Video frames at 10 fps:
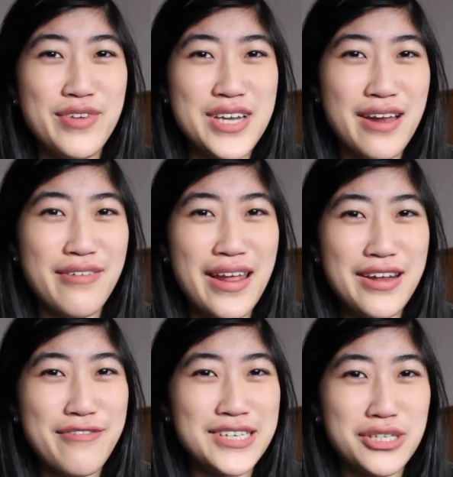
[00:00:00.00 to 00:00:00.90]
done
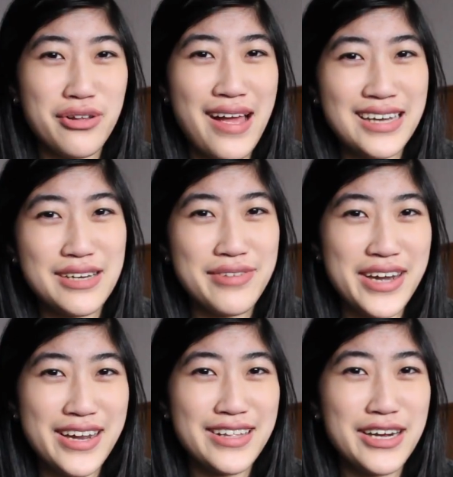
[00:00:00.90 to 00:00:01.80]
any physical
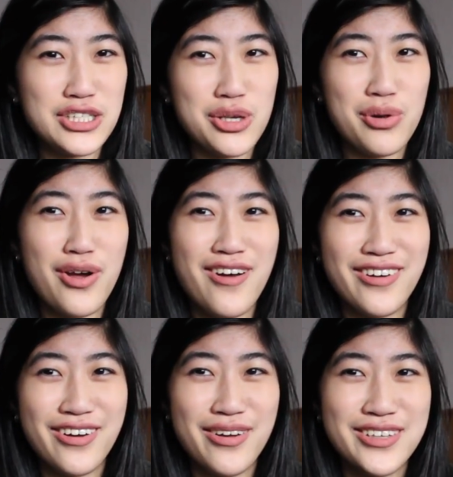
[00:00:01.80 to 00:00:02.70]
activity in like so
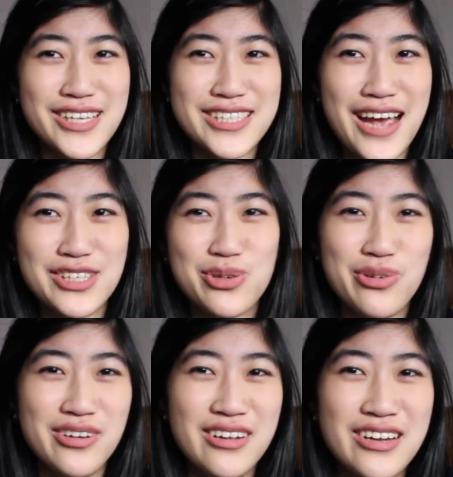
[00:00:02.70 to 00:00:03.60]
long, since high
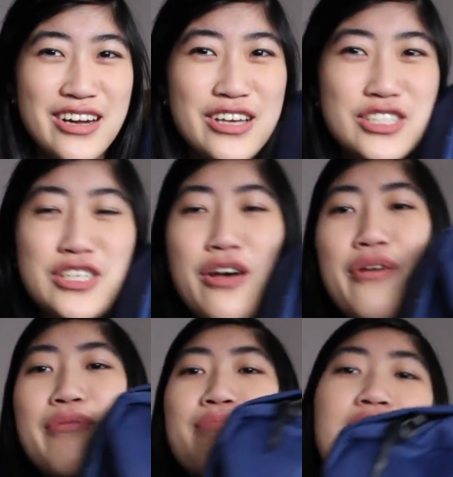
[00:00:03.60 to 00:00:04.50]
school.
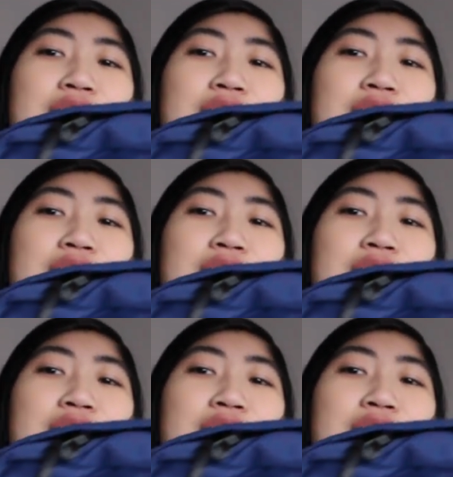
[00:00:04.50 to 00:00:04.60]
So